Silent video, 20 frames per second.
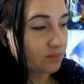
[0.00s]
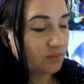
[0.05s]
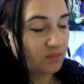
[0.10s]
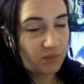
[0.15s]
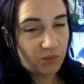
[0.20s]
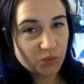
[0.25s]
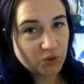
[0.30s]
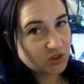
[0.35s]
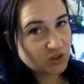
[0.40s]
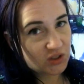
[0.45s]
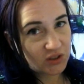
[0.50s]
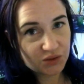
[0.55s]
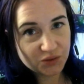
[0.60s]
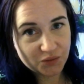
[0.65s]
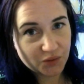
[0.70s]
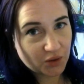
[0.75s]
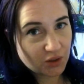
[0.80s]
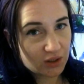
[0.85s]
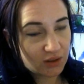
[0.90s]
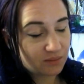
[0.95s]
which is
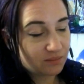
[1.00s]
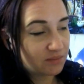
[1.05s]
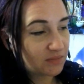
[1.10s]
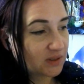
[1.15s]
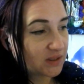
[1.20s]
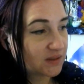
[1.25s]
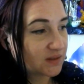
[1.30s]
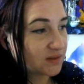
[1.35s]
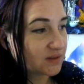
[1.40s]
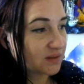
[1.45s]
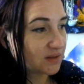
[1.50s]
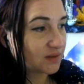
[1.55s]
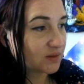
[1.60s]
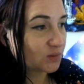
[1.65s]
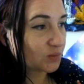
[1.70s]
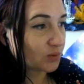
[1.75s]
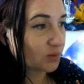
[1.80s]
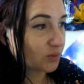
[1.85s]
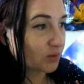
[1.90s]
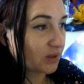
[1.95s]
fine. It's
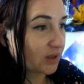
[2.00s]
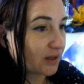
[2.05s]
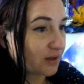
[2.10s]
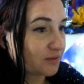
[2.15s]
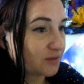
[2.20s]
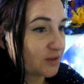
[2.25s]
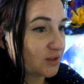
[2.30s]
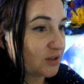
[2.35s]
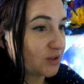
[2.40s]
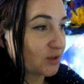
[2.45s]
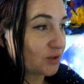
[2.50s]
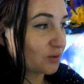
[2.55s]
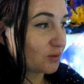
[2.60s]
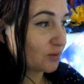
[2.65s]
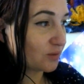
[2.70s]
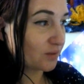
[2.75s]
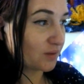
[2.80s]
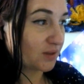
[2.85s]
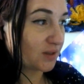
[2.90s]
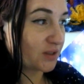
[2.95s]
what we have to do
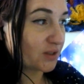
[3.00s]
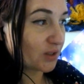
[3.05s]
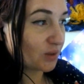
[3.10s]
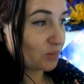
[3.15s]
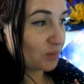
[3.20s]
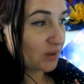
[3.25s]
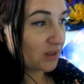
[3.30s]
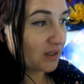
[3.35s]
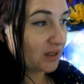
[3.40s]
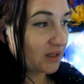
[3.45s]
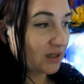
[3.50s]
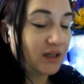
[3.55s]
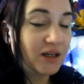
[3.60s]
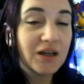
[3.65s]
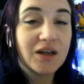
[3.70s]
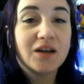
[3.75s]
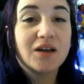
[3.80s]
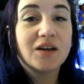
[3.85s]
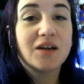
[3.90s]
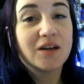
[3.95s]
for the time being
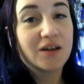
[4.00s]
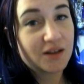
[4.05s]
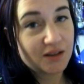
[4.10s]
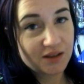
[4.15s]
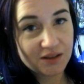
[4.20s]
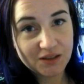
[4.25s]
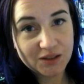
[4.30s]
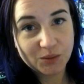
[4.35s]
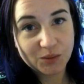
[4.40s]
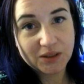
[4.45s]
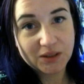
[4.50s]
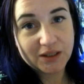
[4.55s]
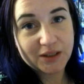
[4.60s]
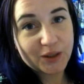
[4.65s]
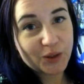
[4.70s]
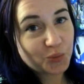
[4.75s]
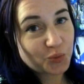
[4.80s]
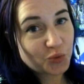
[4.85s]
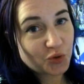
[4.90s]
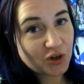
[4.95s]
until we can
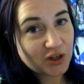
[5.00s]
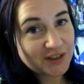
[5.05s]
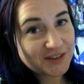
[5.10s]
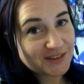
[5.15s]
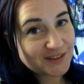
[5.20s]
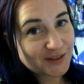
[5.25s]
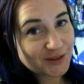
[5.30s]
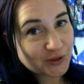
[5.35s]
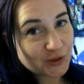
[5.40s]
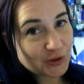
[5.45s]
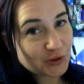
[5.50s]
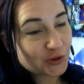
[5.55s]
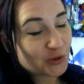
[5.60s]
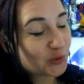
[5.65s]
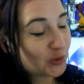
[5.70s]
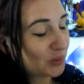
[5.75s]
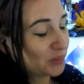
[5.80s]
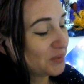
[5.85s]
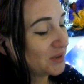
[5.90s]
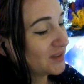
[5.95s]
upgrade our
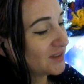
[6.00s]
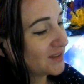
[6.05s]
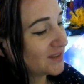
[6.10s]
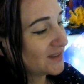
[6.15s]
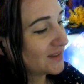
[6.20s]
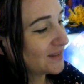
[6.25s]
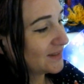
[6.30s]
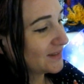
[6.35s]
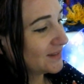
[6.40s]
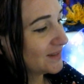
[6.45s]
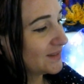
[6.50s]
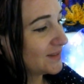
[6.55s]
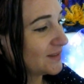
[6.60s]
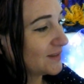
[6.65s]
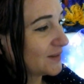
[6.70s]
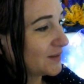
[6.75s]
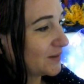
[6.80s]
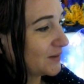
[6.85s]
equipment. So